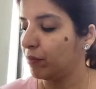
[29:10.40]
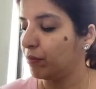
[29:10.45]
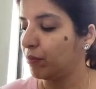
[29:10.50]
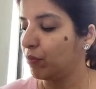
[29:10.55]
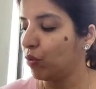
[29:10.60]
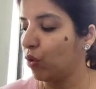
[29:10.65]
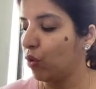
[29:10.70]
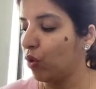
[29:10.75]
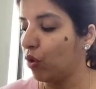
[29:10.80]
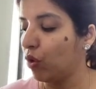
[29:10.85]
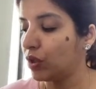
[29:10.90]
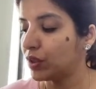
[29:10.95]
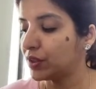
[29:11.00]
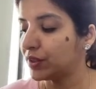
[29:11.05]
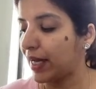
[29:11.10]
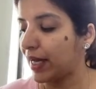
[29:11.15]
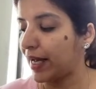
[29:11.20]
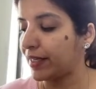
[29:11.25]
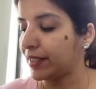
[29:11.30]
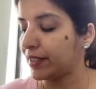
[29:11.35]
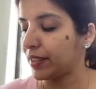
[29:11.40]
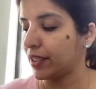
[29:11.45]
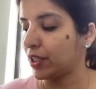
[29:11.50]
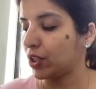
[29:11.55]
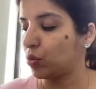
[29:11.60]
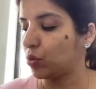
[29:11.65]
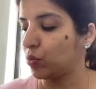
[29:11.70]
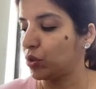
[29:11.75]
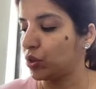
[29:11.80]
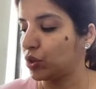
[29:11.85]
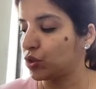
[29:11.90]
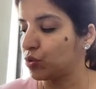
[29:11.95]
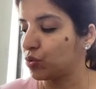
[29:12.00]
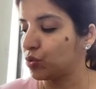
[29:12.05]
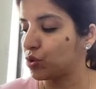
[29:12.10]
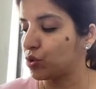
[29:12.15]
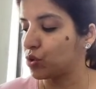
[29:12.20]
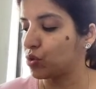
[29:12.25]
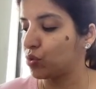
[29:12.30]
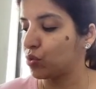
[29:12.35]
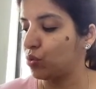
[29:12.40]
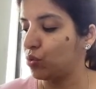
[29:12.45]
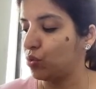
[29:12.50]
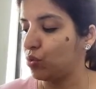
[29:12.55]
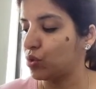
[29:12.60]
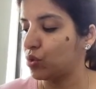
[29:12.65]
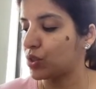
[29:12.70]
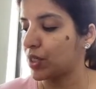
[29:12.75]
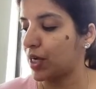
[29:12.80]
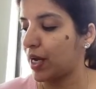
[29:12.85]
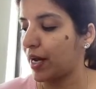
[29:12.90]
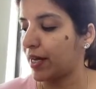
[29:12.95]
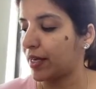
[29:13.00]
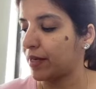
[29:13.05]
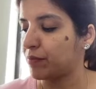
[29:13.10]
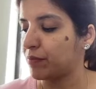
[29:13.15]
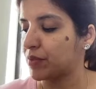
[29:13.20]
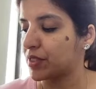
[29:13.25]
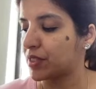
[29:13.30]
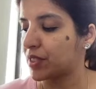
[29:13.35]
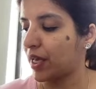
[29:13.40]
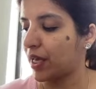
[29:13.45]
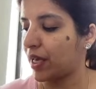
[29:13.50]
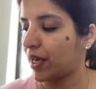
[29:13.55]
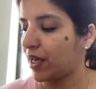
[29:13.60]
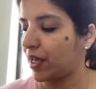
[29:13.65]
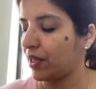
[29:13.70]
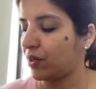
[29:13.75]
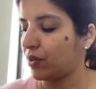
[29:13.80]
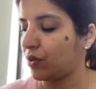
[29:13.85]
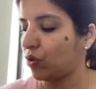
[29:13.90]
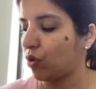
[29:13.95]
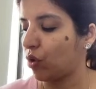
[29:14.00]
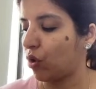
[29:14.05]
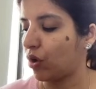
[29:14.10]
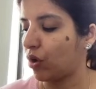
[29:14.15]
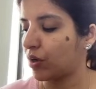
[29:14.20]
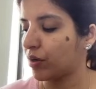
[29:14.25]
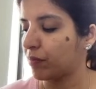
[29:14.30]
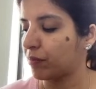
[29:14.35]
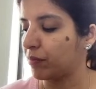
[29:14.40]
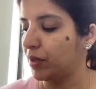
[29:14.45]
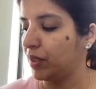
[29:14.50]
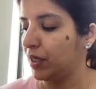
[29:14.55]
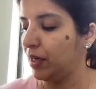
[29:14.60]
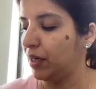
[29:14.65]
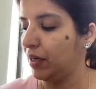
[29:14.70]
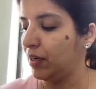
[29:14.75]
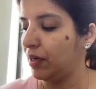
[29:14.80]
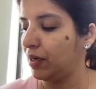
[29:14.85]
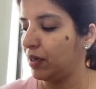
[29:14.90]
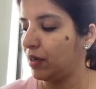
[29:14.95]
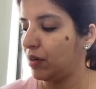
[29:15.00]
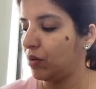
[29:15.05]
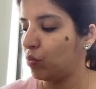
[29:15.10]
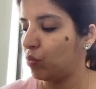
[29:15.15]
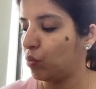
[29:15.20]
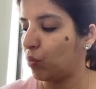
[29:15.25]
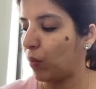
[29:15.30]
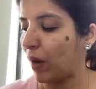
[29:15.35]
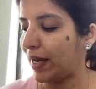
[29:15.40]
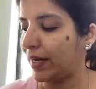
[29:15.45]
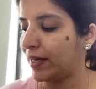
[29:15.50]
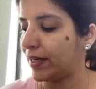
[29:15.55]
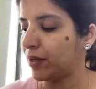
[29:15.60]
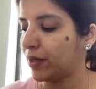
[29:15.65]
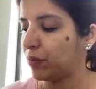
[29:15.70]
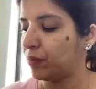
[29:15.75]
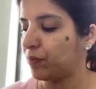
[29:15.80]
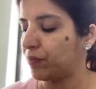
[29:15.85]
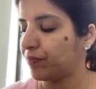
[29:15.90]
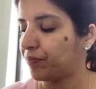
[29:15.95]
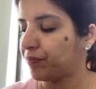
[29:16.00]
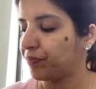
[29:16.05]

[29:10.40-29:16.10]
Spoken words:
more than equal to 2 times their normal value.